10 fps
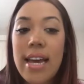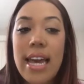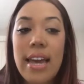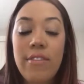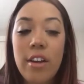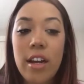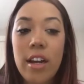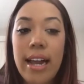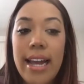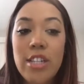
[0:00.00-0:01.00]
If
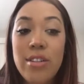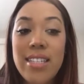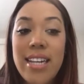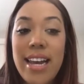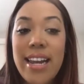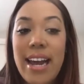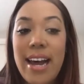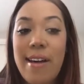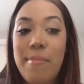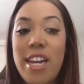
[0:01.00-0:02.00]
you're interested
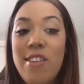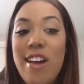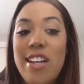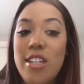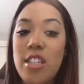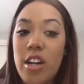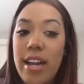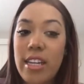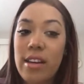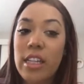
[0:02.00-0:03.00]
in
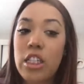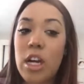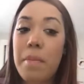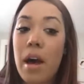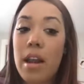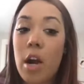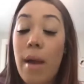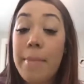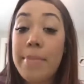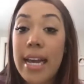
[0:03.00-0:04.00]
registering, you can jump on our
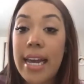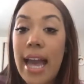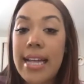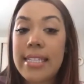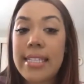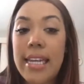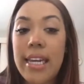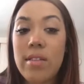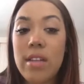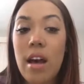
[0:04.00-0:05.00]
website at
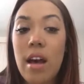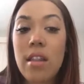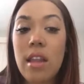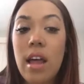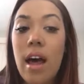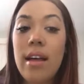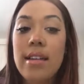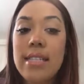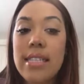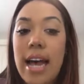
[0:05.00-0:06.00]

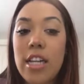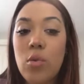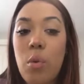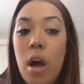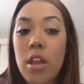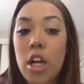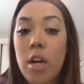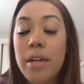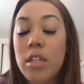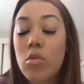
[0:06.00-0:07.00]

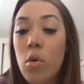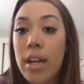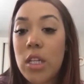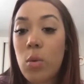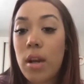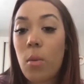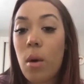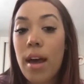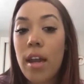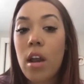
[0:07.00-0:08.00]
cu.law/Roth-Gerber
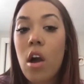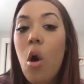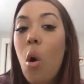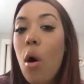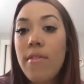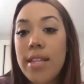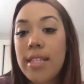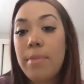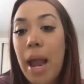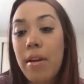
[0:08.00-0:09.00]
2021 or
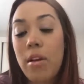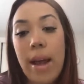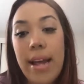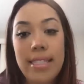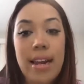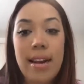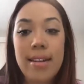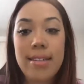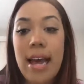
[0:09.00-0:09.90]
visit Byron White Center's